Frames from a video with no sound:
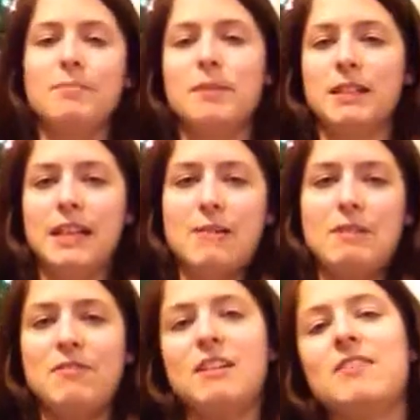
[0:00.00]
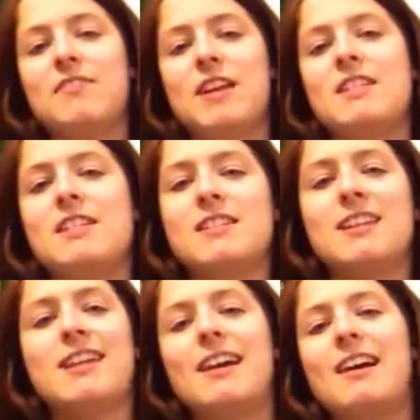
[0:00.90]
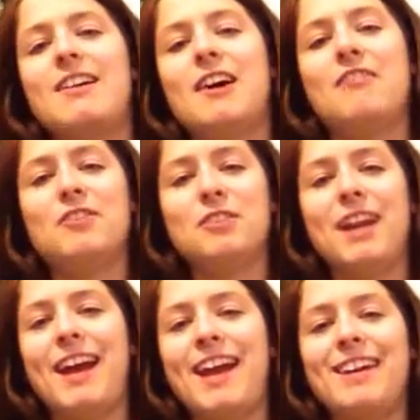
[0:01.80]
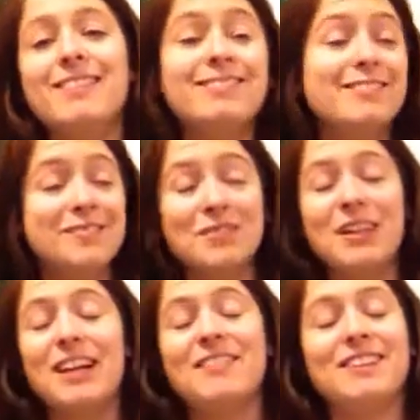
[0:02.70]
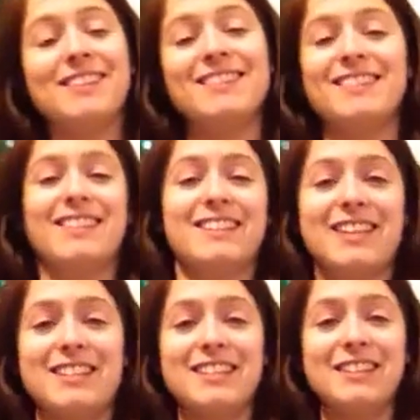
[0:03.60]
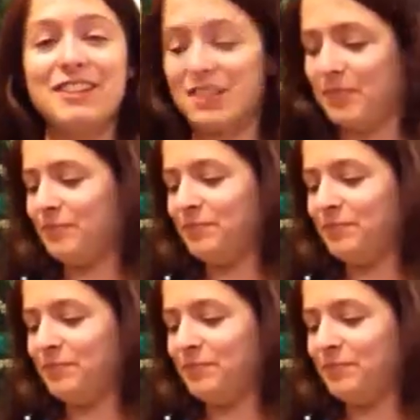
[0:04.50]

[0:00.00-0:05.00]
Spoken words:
But I made funny faces and I got it off okay, and whatever. Lesson learned.